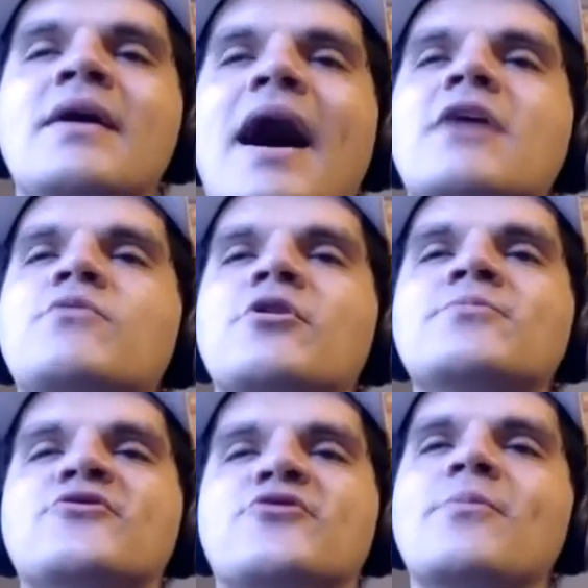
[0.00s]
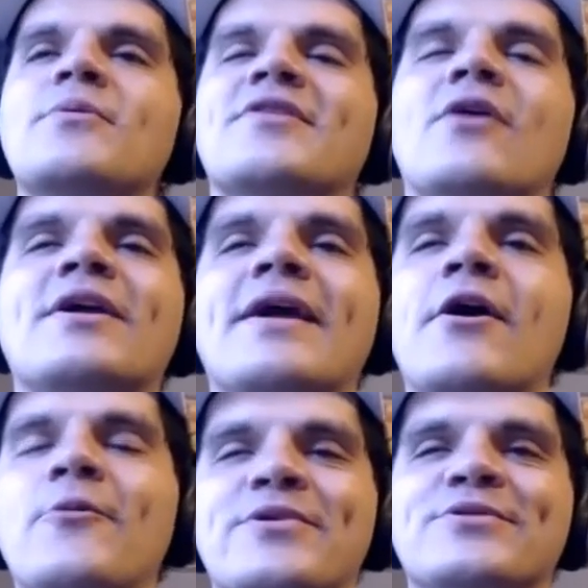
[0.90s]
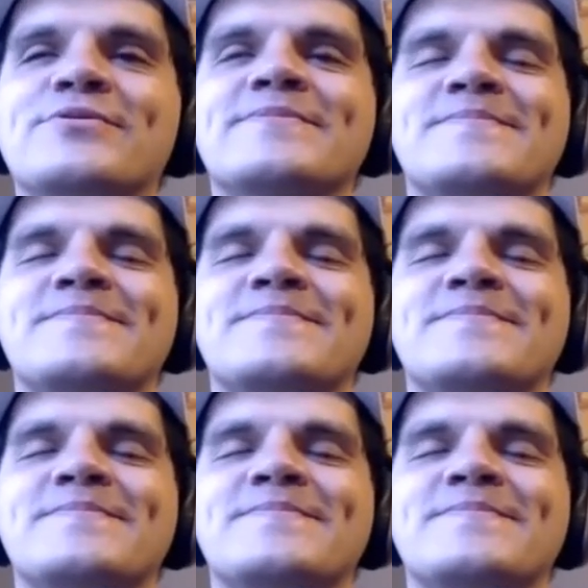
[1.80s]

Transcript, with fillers: Hi, welcome to Starbucks. How can I help you?